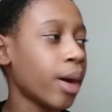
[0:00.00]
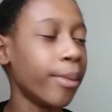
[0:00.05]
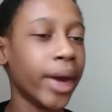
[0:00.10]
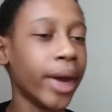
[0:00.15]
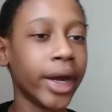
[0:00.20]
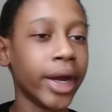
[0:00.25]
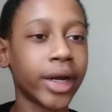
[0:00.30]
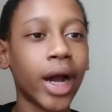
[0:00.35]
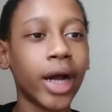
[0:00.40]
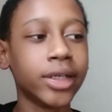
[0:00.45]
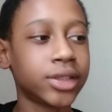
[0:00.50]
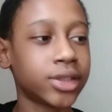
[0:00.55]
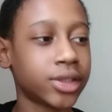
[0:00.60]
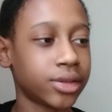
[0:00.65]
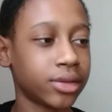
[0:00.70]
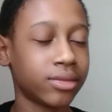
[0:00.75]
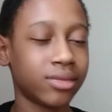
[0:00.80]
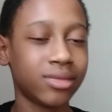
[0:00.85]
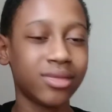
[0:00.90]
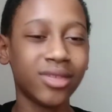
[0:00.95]
guys.
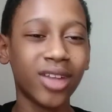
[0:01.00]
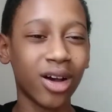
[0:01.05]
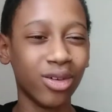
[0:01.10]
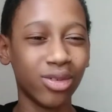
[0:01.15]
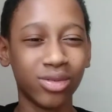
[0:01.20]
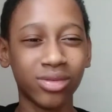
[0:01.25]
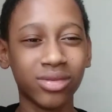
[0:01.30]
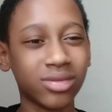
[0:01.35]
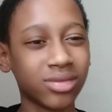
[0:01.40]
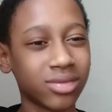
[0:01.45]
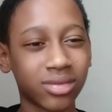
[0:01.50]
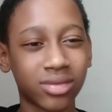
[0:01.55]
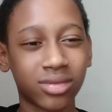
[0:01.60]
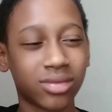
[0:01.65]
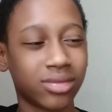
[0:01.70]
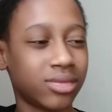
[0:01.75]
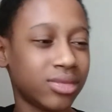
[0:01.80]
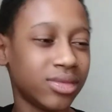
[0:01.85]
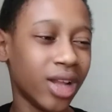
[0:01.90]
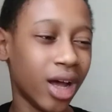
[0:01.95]
No
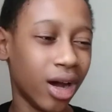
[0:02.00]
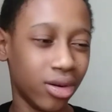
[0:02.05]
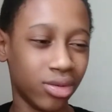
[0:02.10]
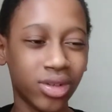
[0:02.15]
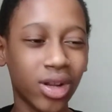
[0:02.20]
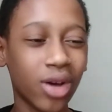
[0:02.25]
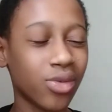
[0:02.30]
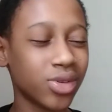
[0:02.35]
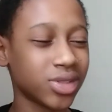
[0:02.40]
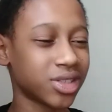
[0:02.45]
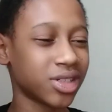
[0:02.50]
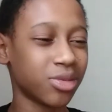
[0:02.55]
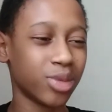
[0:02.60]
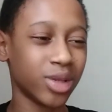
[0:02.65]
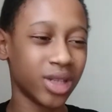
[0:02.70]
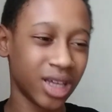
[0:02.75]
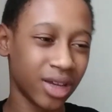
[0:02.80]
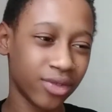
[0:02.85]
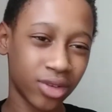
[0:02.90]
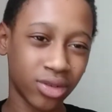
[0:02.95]
one's gonna
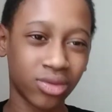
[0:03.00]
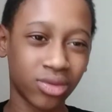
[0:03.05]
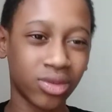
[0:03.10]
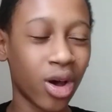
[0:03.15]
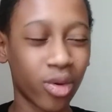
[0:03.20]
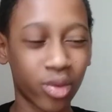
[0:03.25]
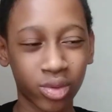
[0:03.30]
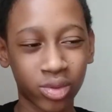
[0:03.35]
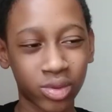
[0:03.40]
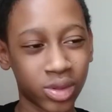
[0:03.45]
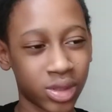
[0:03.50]
believe you. No.